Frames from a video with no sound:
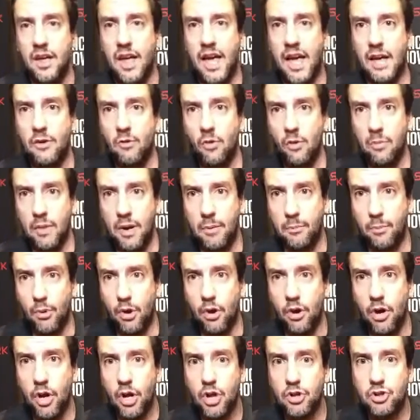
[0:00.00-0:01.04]
And
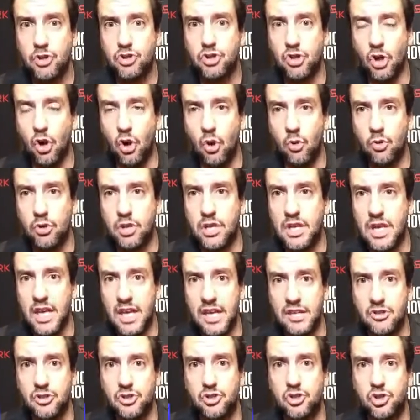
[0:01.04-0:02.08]
remember, don't
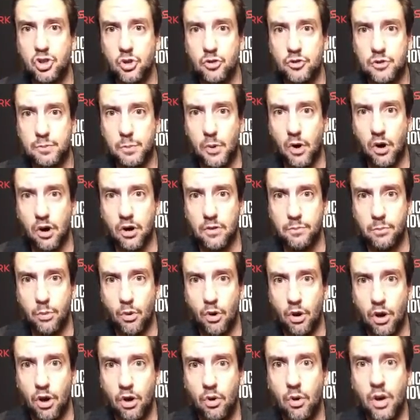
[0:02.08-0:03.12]
get juice barred,
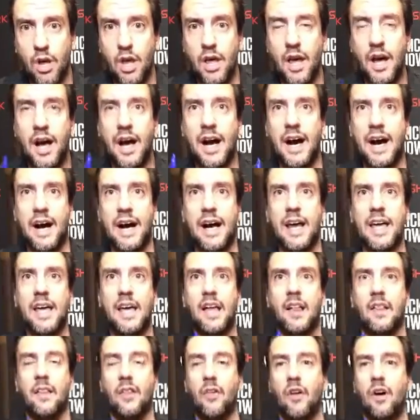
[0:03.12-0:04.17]
bro. I
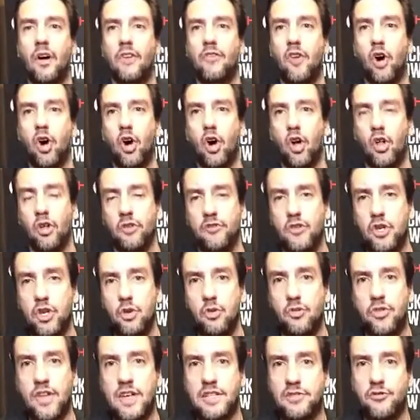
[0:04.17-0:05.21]
love all of
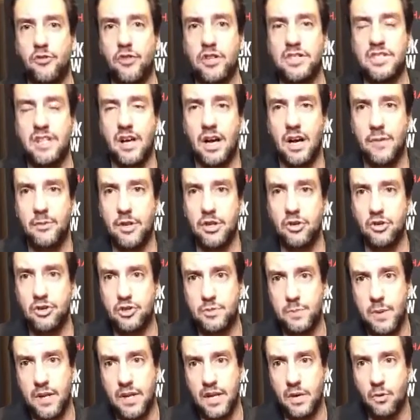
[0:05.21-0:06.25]
you. Thanks for the time that you're
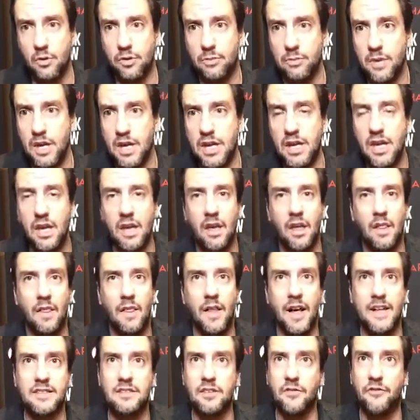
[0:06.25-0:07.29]
spending with me.
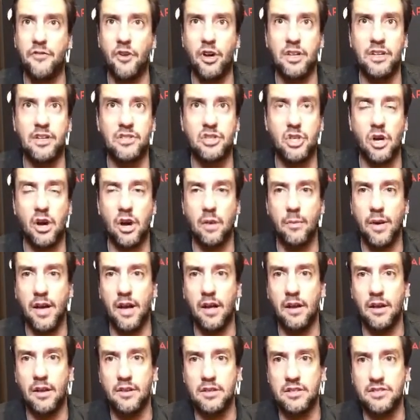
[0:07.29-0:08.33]
Lots of fun to talk
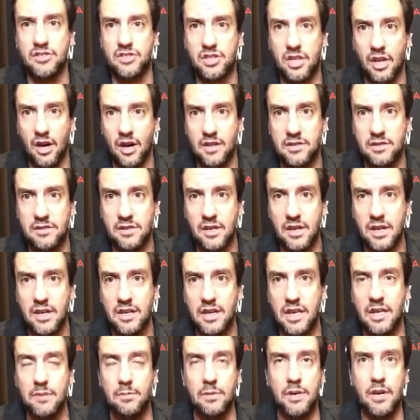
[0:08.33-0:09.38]
about, discuss.
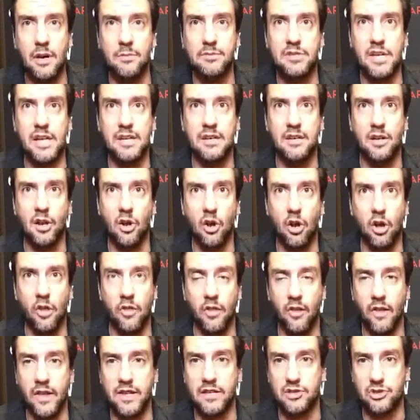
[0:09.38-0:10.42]
Keep me updated on all
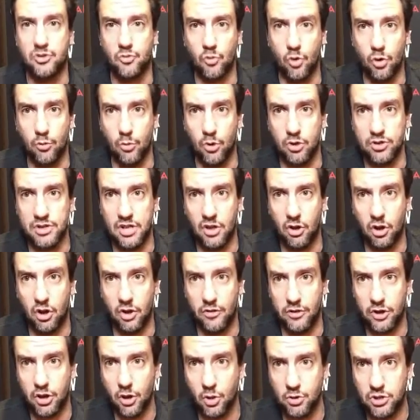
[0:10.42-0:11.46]
the latest rumors and all
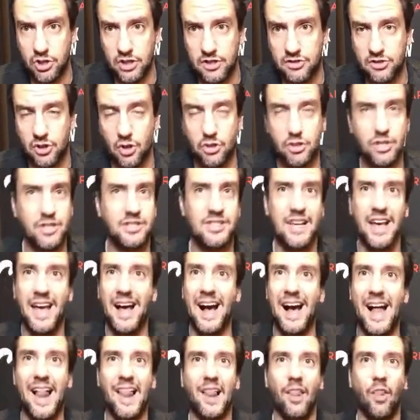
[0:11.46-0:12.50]
the coaching searches.
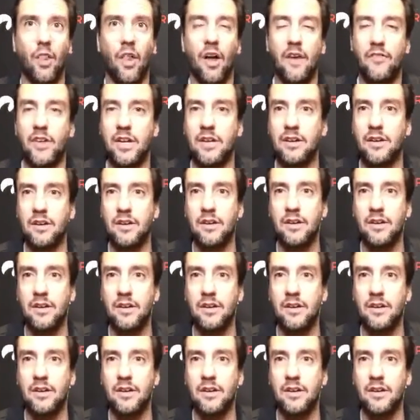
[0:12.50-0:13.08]
I love it.